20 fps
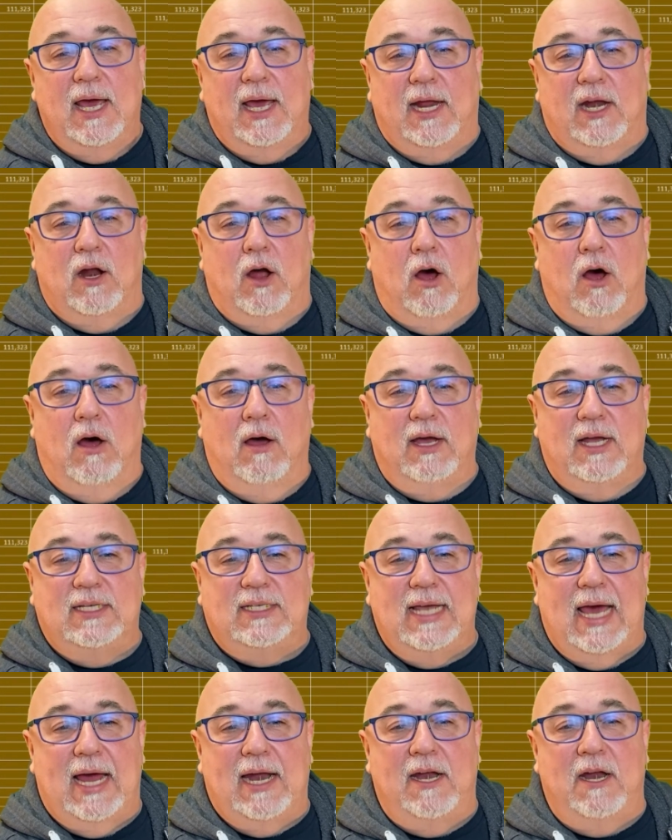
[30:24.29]
and it all
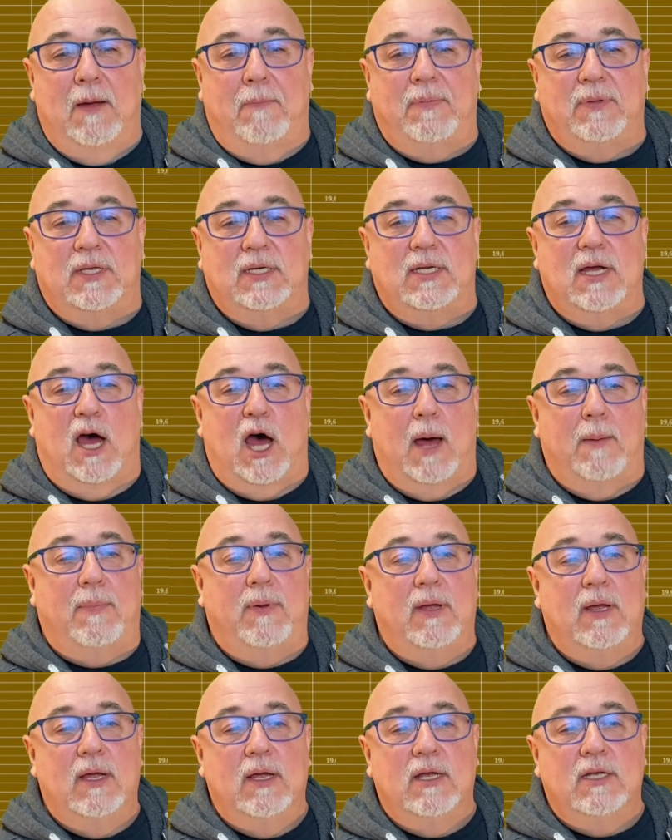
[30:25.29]
gets added up at the top,